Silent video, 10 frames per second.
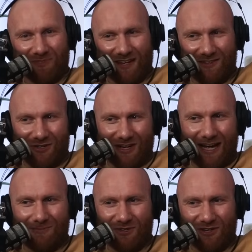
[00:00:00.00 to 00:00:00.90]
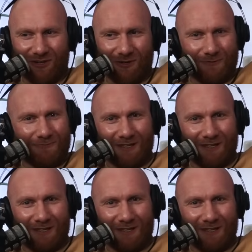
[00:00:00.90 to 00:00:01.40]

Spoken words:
And you captured it all.